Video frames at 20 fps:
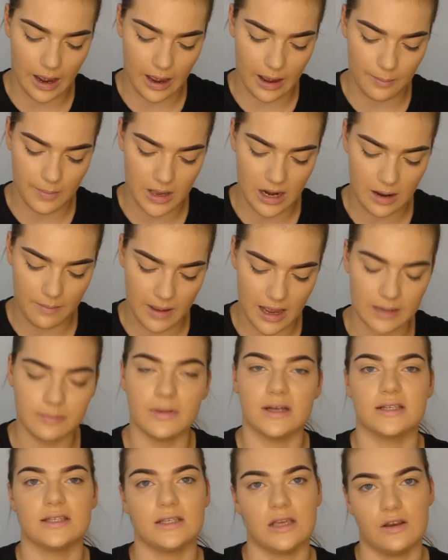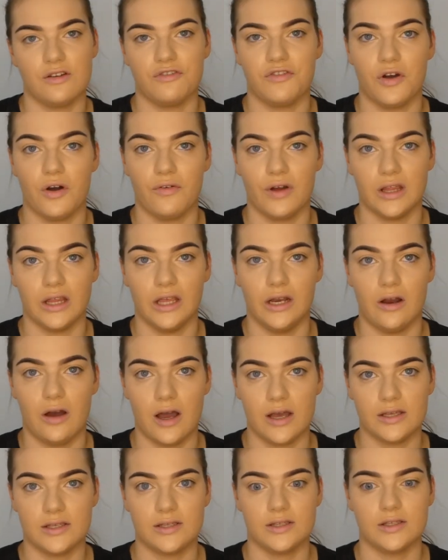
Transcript: and it made my skin feel really nice.